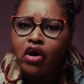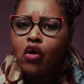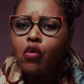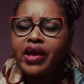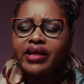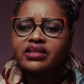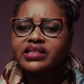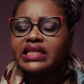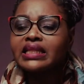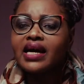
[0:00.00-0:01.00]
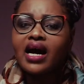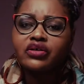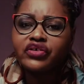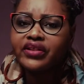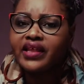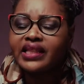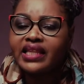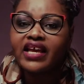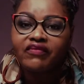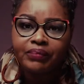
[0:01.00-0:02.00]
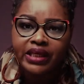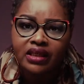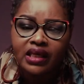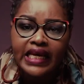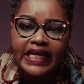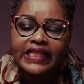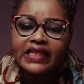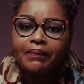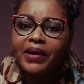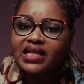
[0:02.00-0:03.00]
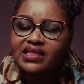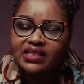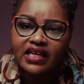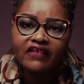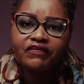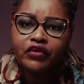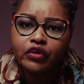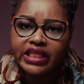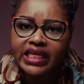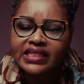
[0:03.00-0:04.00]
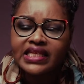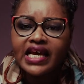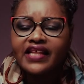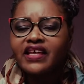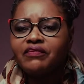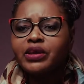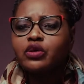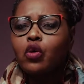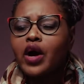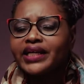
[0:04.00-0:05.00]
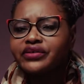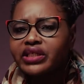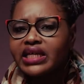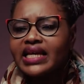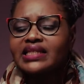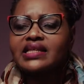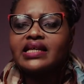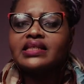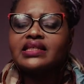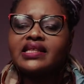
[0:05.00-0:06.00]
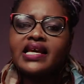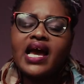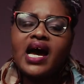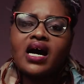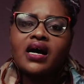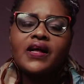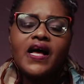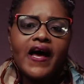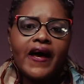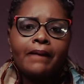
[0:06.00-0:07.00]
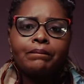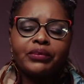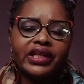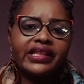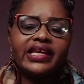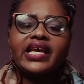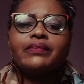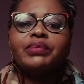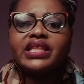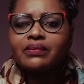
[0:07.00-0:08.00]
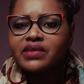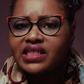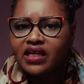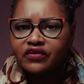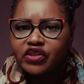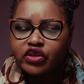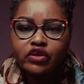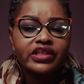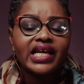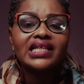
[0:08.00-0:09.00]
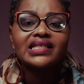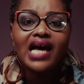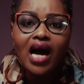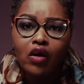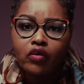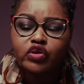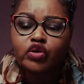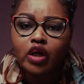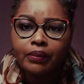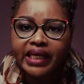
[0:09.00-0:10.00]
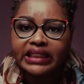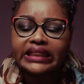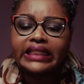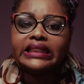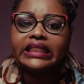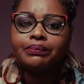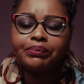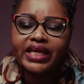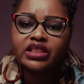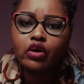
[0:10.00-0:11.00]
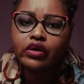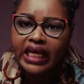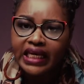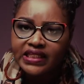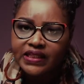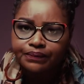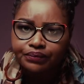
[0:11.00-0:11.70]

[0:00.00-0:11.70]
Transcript: whereas in the country that they have been in the past few years, they've been quite relaxed and they can be themselves. So that is how trauma can impact on us.